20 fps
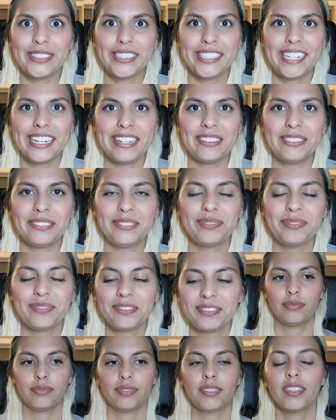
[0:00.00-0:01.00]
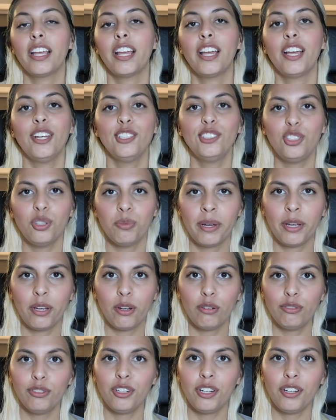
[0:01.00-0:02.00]
it now. So
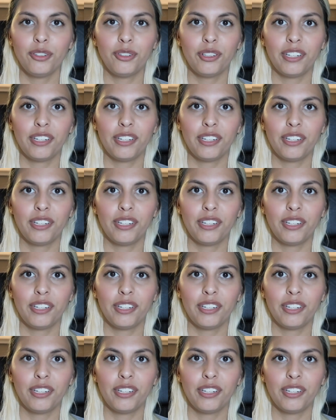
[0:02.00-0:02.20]
my overall